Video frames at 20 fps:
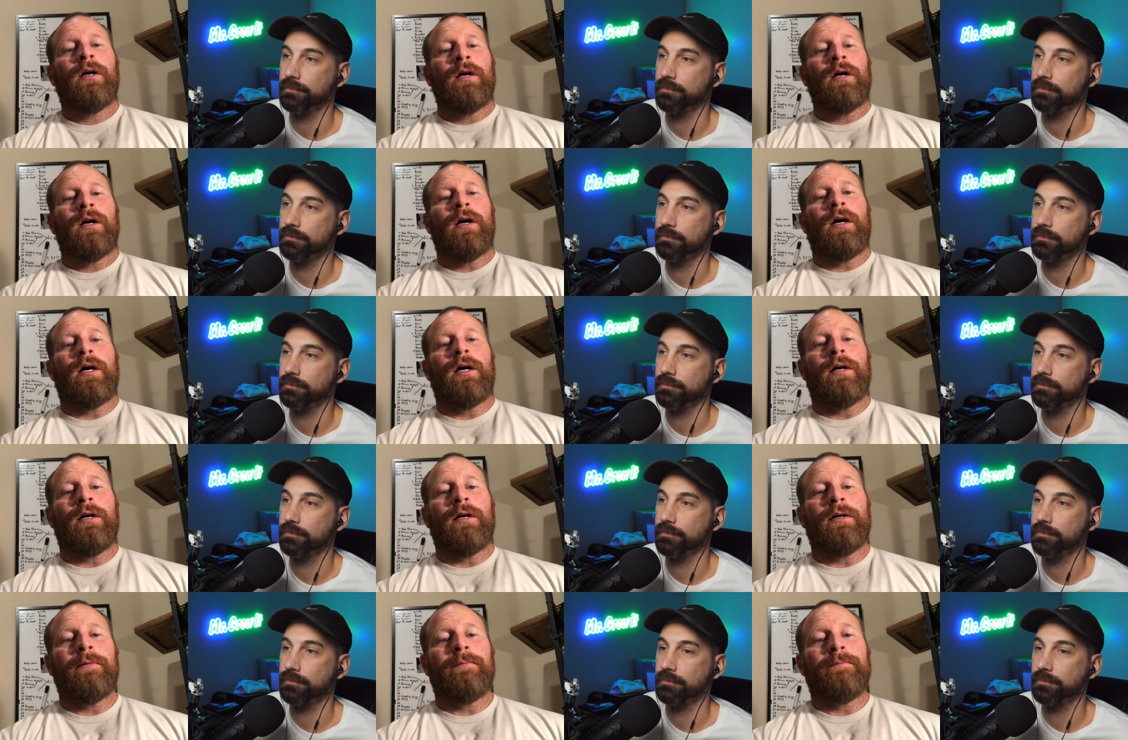
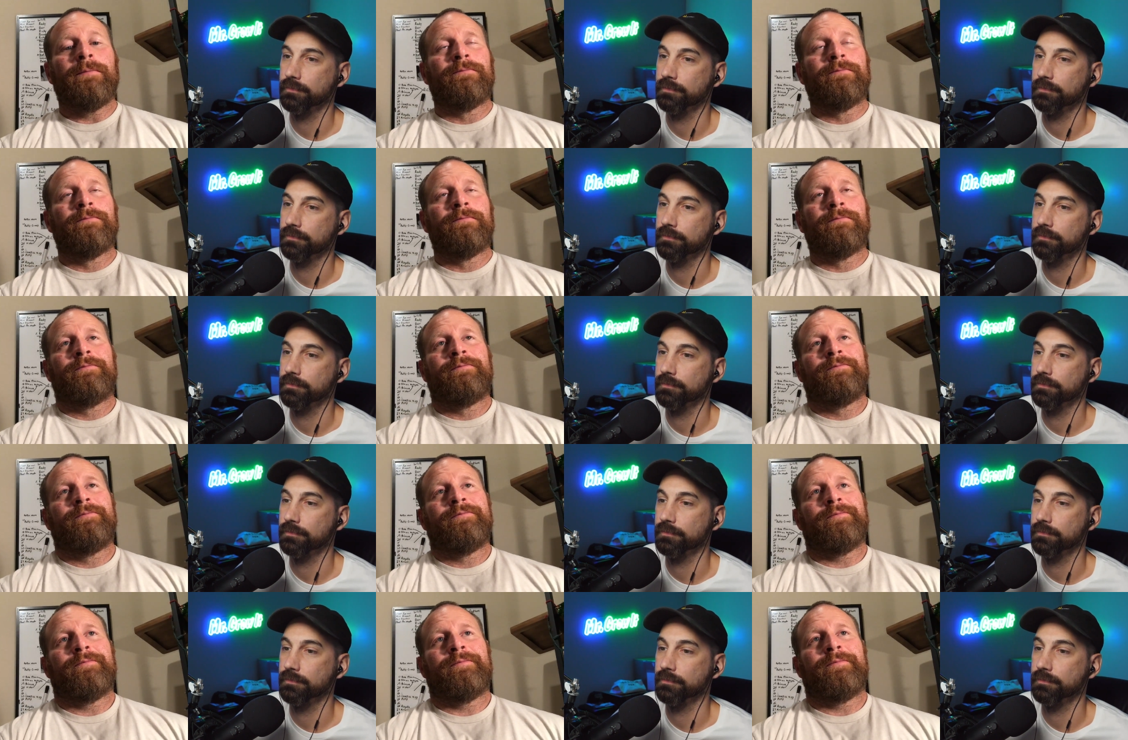Speaker 1: Um,
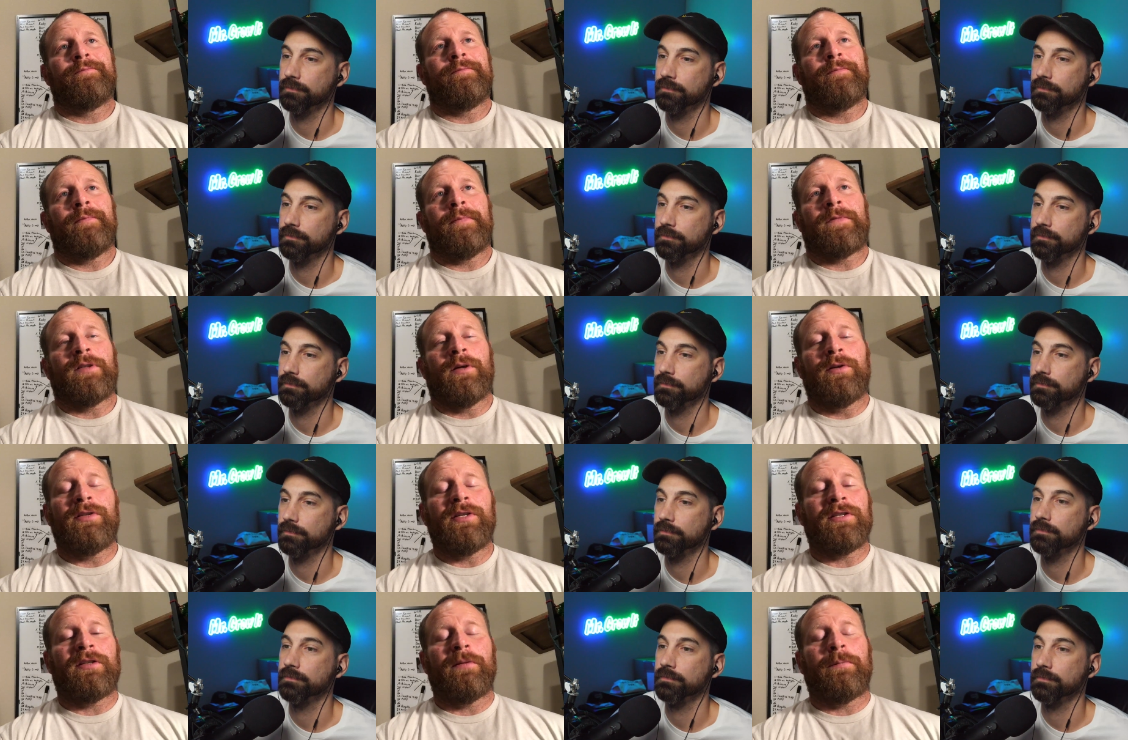so it
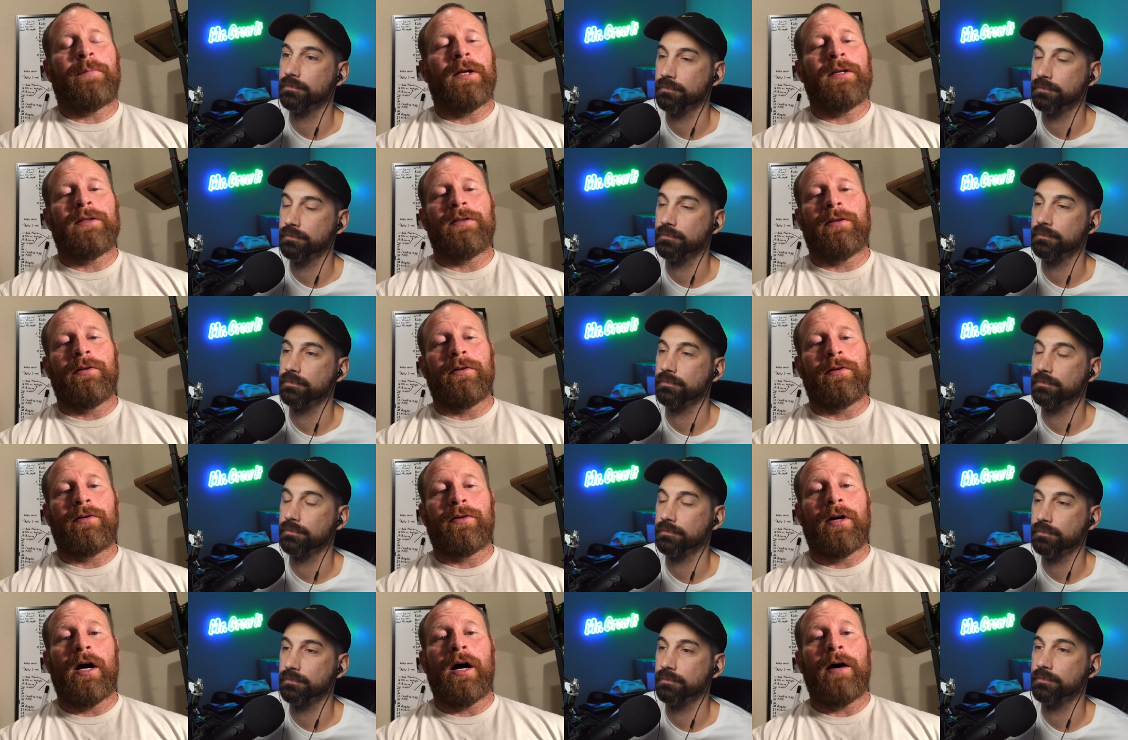just depends on the
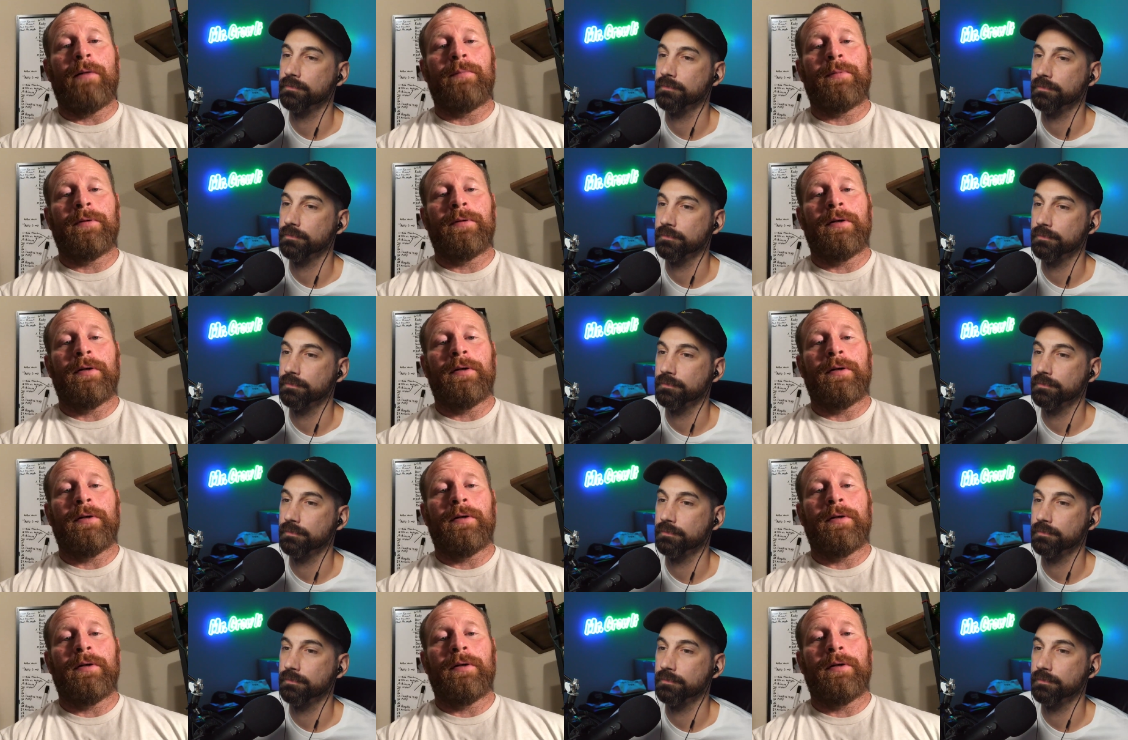crop.